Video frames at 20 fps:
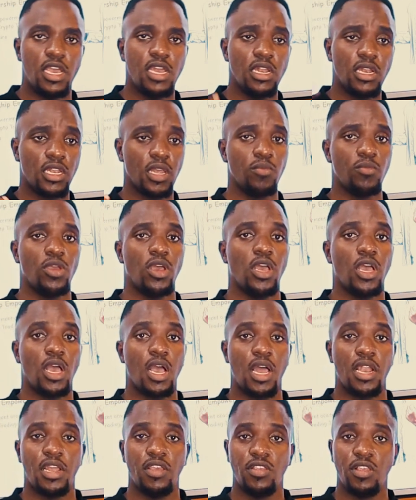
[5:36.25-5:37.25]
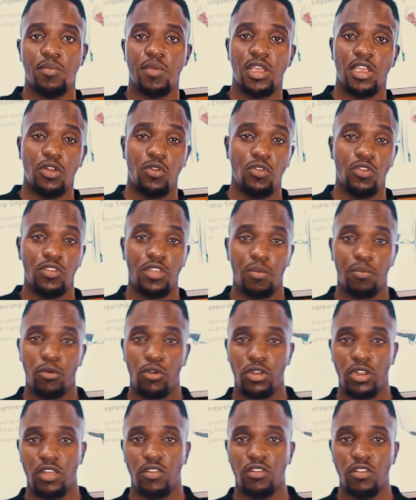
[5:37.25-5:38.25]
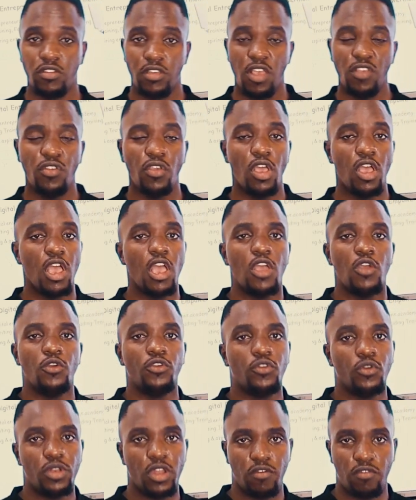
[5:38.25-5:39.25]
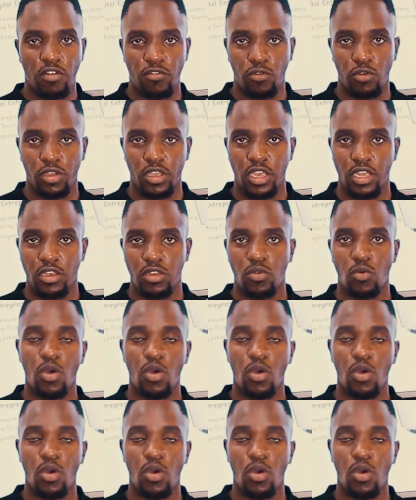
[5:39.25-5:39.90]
anytime you are analyzing the market using support and resistance, you should never forget.